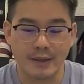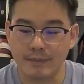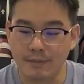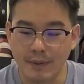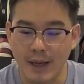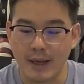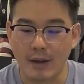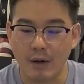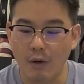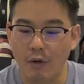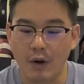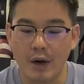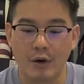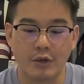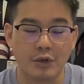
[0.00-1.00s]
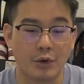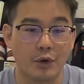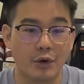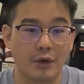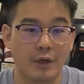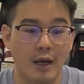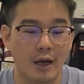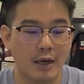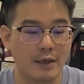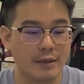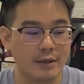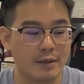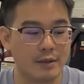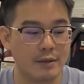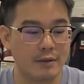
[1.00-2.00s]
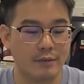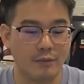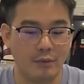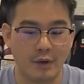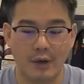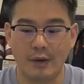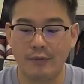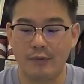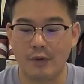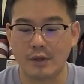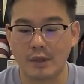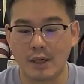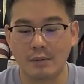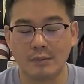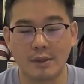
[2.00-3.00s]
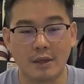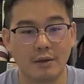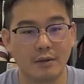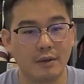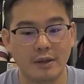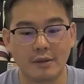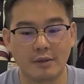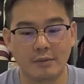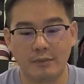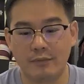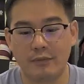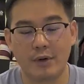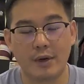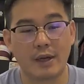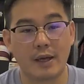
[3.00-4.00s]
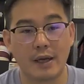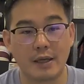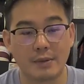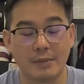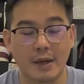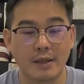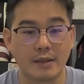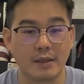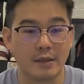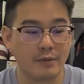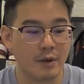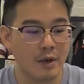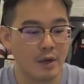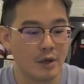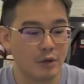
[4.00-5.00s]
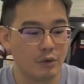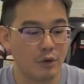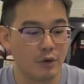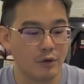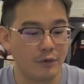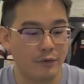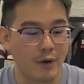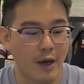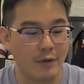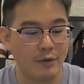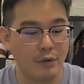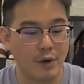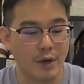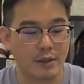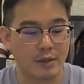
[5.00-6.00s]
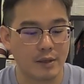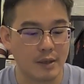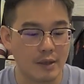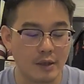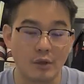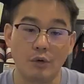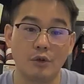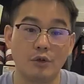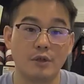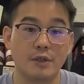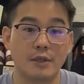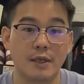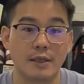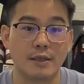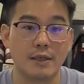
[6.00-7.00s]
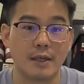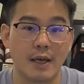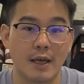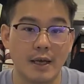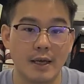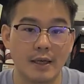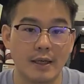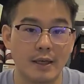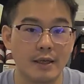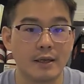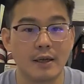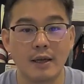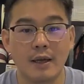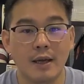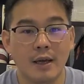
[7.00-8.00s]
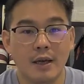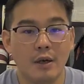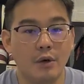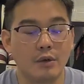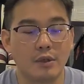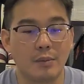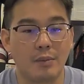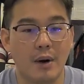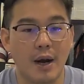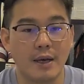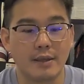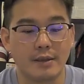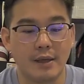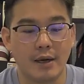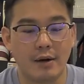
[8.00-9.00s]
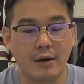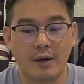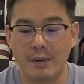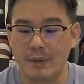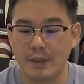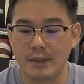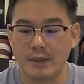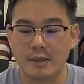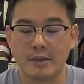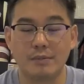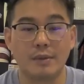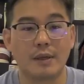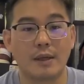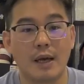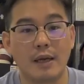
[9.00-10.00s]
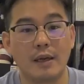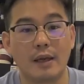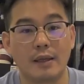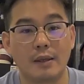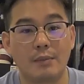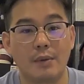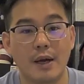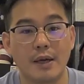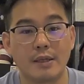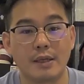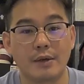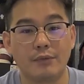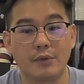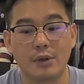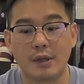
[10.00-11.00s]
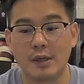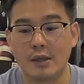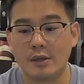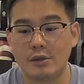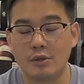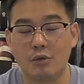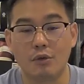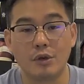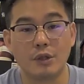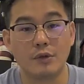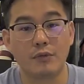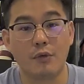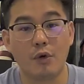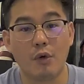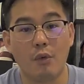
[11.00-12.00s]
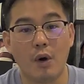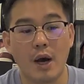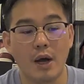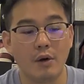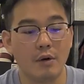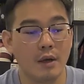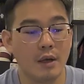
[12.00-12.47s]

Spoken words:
Like all Air Jordan lines, when it first comes out, it's freaking expensive. 205 USD, 260 Canadian. No surprise there. I mean, this has been kind of like the pricing for the Jordans for a while.